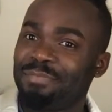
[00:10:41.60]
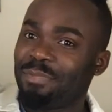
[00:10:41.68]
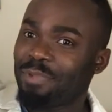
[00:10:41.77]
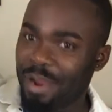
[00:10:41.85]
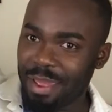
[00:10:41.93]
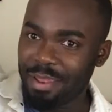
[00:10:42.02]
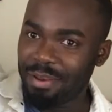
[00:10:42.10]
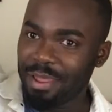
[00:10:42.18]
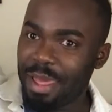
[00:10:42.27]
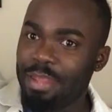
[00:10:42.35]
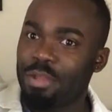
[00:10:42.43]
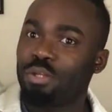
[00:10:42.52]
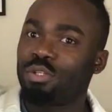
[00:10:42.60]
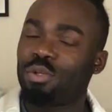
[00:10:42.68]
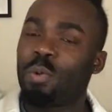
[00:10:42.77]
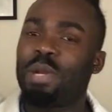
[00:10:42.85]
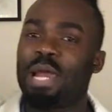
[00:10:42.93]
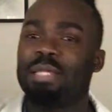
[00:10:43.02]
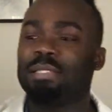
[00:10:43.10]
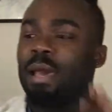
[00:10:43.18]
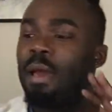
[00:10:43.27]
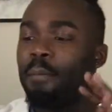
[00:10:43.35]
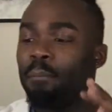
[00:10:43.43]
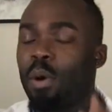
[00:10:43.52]
Right? And they're so nice.
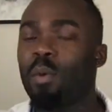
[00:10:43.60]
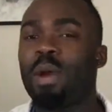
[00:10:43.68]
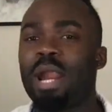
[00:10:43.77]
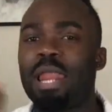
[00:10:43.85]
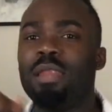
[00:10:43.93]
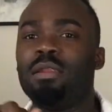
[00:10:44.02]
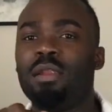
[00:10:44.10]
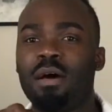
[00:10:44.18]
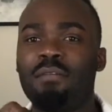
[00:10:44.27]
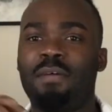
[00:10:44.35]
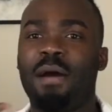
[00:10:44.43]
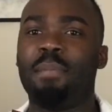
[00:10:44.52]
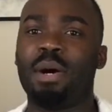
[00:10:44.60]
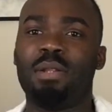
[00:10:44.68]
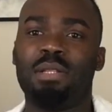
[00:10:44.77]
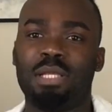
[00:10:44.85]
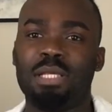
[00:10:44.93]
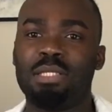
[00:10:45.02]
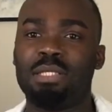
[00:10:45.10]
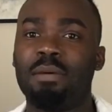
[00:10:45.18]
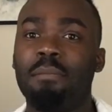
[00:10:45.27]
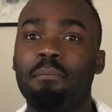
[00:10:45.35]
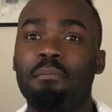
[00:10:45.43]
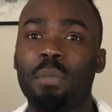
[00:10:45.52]
But what I love about these
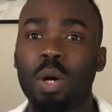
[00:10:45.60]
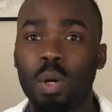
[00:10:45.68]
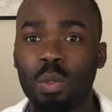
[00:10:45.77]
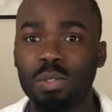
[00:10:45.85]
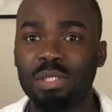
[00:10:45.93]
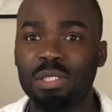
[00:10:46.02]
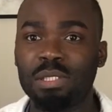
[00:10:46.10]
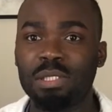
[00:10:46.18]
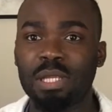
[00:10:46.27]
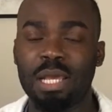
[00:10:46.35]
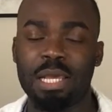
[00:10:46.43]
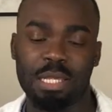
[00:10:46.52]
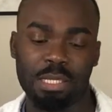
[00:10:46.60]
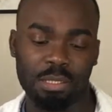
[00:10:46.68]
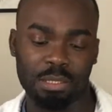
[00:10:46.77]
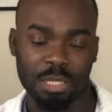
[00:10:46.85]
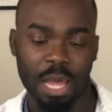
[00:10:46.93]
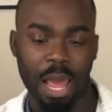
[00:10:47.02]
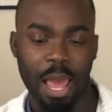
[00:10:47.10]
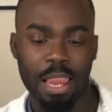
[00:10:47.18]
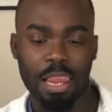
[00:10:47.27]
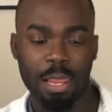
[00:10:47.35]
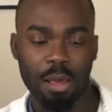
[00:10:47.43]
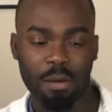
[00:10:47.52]
the most is I
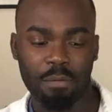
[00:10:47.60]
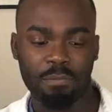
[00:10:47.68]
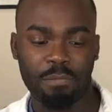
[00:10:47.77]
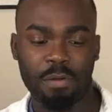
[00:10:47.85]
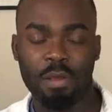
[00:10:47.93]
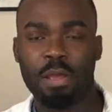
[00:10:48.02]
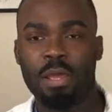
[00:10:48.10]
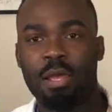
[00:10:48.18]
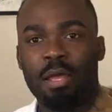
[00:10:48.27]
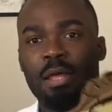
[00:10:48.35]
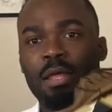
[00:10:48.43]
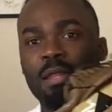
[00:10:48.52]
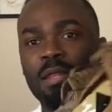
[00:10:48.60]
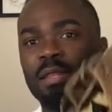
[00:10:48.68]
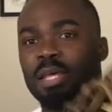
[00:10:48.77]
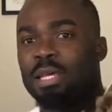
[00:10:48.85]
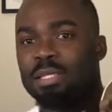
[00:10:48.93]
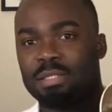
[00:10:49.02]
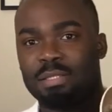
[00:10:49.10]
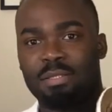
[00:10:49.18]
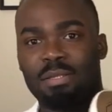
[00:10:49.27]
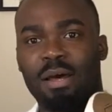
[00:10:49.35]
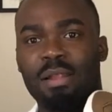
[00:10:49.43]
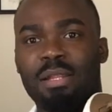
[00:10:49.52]
love
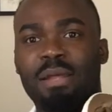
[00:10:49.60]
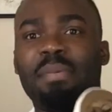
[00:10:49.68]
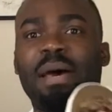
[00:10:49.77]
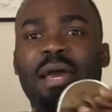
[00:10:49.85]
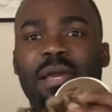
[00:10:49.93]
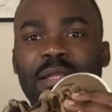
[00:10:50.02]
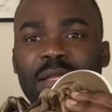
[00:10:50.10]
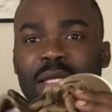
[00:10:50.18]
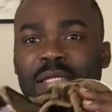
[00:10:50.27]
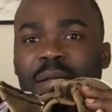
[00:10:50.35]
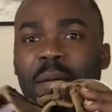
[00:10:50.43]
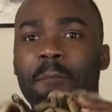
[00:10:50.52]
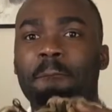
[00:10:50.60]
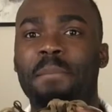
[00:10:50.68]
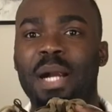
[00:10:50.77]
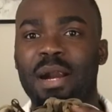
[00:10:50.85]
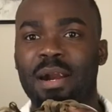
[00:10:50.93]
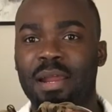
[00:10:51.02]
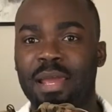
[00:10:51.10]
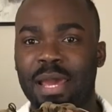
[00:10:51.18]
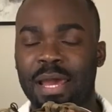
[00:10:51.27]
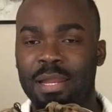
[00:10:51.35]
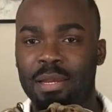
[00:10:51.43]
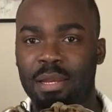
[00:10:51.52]
this on the back. These
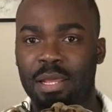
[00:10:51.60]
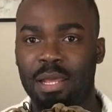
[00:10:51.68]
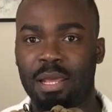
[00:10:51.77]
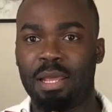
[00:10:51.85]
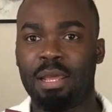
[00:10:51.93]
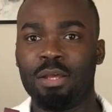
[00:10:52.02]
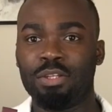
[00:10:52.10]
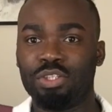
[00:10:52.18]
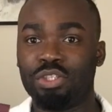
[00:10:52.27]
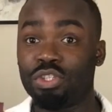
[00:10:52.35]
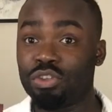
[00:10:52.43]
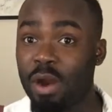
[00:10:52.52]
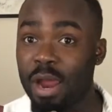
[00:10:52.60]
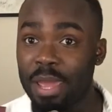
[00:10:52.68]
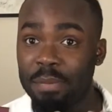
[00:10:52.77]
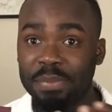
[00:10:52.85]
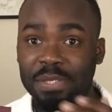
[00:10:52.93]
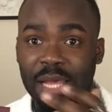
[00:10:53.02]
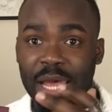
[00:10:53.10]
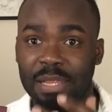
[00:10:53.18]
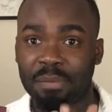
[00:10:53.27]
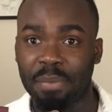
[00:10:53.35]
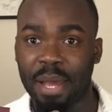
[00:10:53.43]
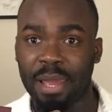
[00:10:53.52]
burgundy stripes at
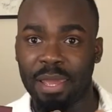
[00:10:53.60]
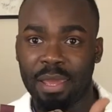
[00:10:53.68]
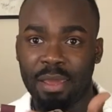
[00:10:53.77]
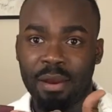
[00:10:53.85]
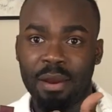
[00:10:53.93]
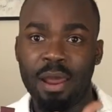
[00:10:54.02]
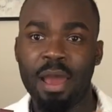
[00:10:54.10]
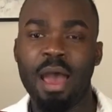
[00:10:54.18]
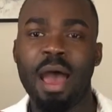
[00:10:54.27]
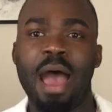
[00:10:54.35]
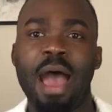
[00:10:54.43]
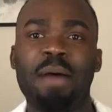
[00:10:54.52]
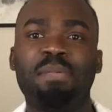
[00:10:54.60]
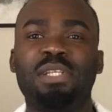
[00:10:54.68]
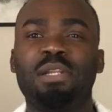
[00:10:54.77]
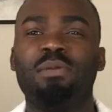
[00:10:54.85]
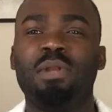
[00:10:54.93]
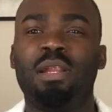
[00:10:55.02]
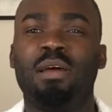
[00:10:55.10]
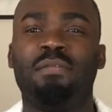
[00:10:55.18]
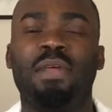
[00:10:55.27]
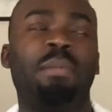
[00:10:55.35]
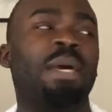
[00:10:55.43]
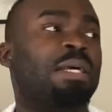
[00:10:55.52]
the back here. I absolutely love
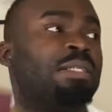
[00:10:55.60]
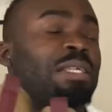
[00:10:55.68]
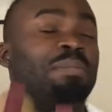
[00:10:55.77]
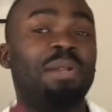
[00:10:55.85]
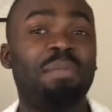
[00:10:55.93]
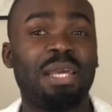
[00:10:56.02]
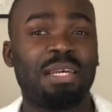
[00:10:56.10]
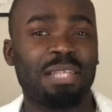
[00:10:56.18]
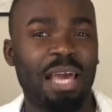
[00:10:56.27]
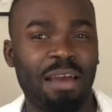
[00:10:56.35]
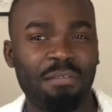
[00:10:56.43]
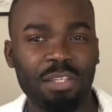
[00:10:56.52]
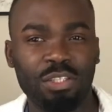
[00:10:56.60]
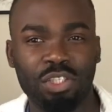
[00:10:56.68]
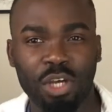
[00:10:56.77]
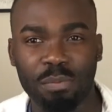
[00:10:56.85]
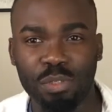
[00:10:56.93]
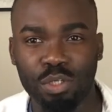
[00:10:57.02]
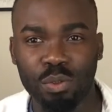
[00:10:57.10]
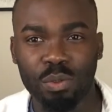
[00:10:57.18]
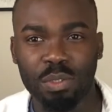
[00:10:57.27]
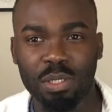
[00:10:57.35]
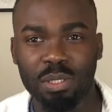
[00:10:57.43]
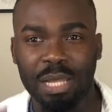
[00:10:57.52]
them. Simply because I have this jumpsuit
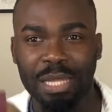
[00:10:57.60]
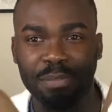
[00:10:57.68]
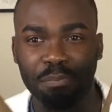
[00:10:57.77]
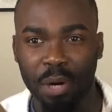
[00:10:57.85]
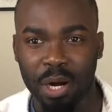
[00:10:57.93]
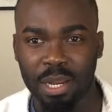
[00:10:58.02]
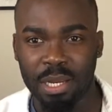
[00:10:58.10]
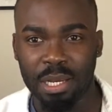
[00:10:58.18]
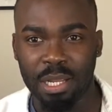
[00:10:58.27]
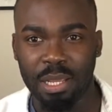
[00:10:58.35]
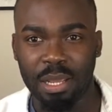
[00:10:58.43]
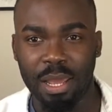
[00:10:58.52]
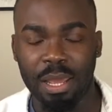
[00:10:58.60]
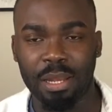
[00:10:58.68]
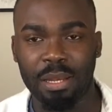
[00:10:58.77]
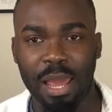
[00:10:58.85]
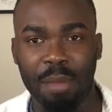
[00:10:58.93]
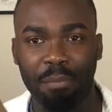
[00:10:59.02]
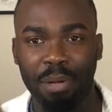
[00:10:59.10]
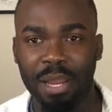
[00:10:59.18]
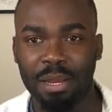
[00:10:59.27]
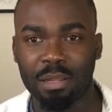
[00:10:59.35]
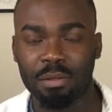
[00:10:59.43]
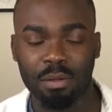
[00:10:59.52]
that's burgundy and I'm
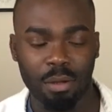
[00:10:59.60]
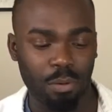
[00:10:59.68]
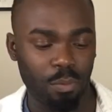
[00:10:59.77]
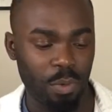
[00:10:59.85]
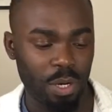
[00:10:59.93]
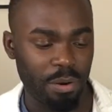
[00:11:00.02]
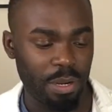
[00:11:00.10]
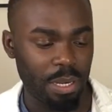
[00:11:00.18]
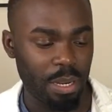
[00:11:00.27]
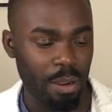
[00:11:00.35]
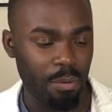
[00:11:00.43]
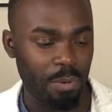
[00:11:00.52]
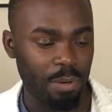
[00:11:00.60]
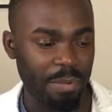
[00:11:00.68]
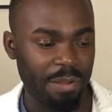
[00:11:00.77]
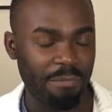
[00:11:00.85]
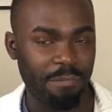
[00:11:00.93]
planning on wearing it at one of my